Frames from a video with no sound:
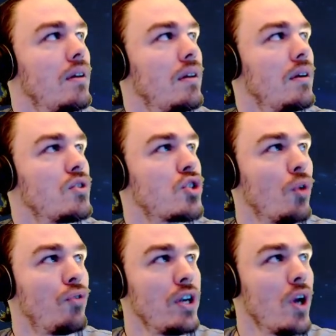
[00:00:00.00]
So if
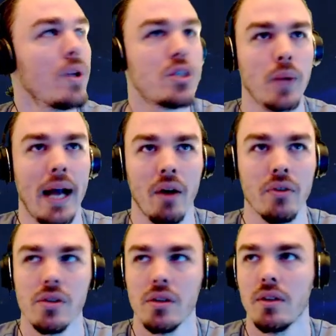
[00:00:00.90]
we know it's round,
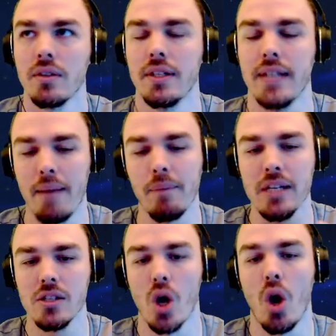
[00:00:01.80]
then that
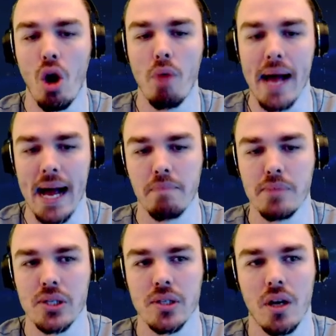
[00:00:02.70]
means all
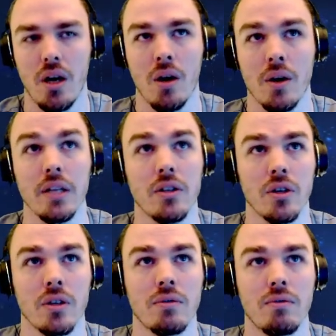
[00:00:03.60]
maps are
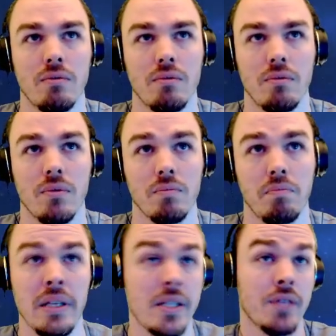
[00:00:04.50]
either
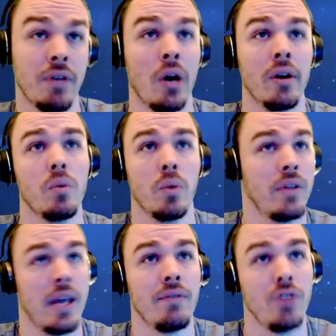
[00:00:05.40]
pieces of art where
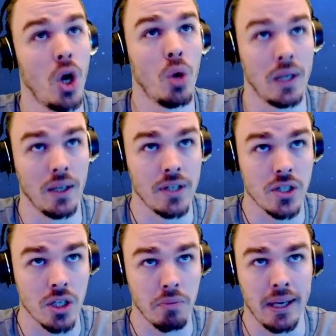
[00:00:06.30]
they have no relevance
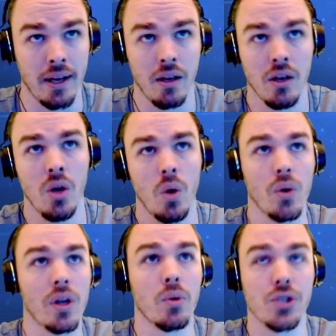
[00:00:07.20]
to the planet, or
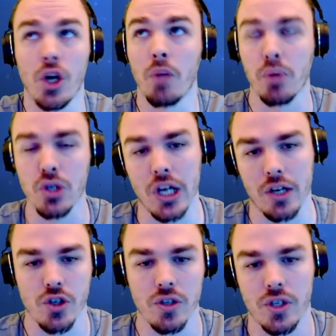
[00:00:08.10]
they're what's called
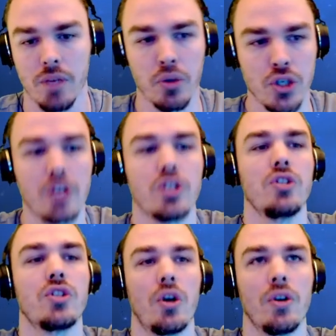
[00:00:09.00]
projections. And
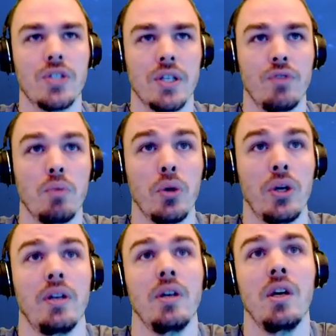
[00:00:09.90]
projections are as if you put
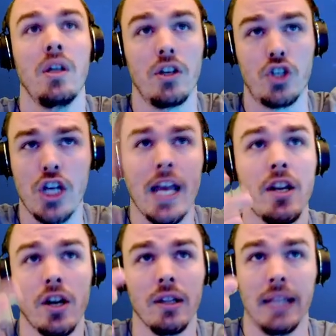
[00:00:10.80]
a shade
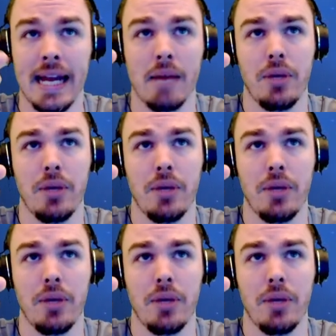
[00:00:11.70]
on a lamp,